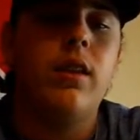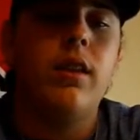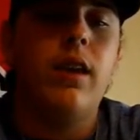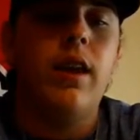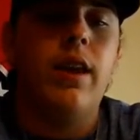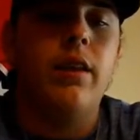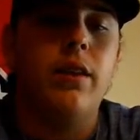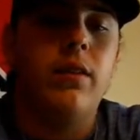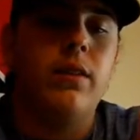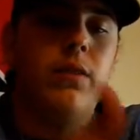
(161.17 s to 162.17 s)
and
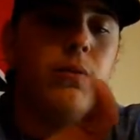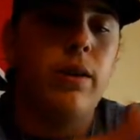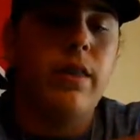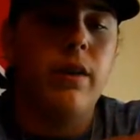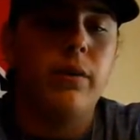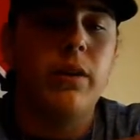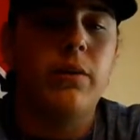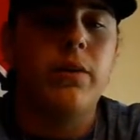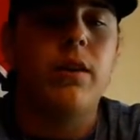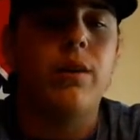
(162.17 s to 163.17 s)
the way that I really
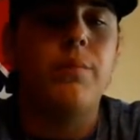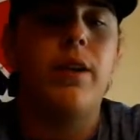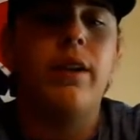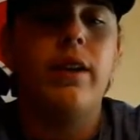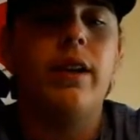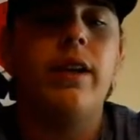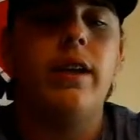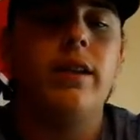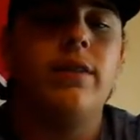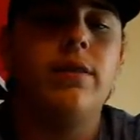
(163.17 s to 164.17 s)
want to talk about it
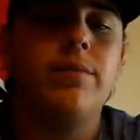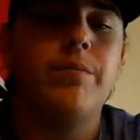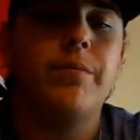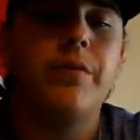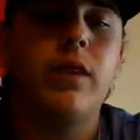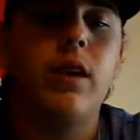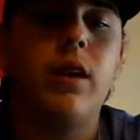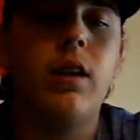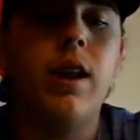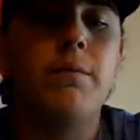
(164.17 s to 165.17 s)
is, a
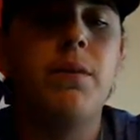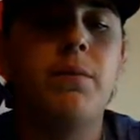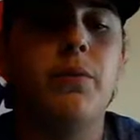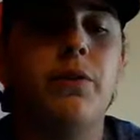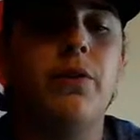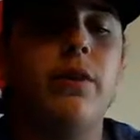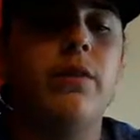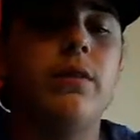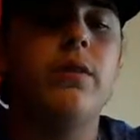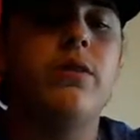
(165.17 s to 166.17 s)
lot of people do it
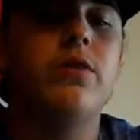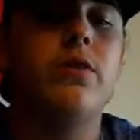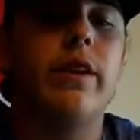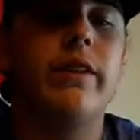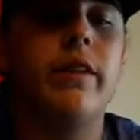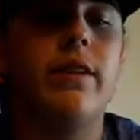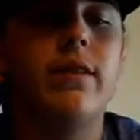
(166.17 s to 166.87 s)
just like this.